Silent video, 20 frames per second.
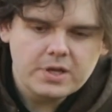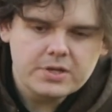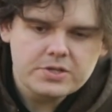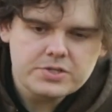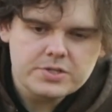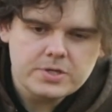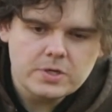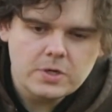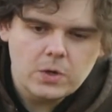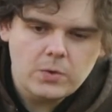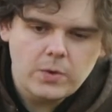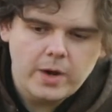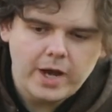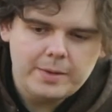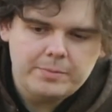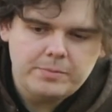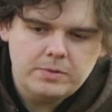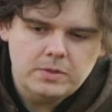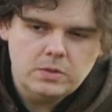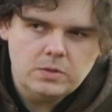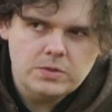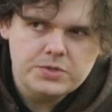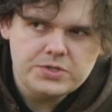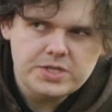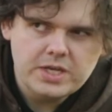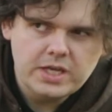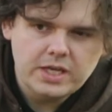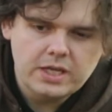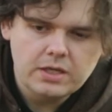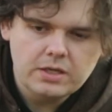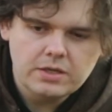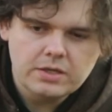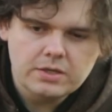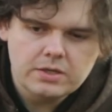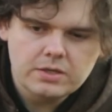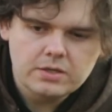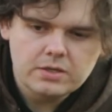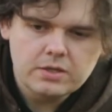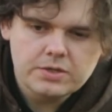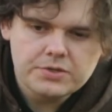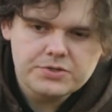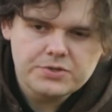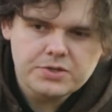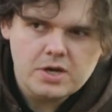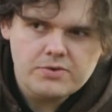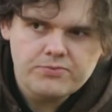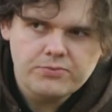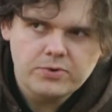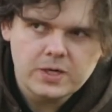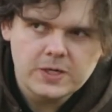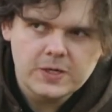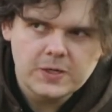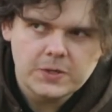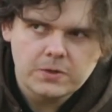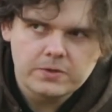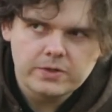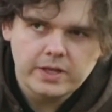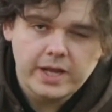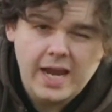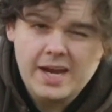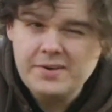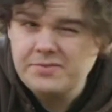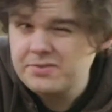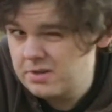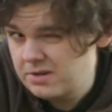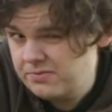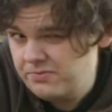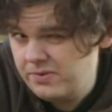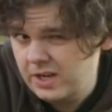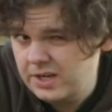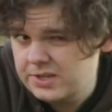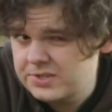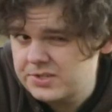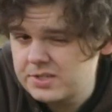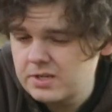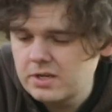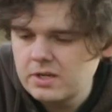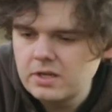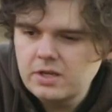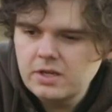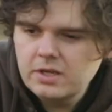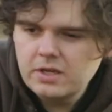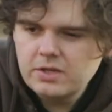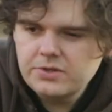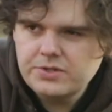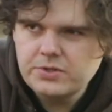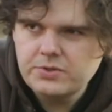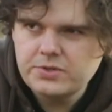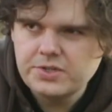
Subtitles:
so I'm using software called After Effects to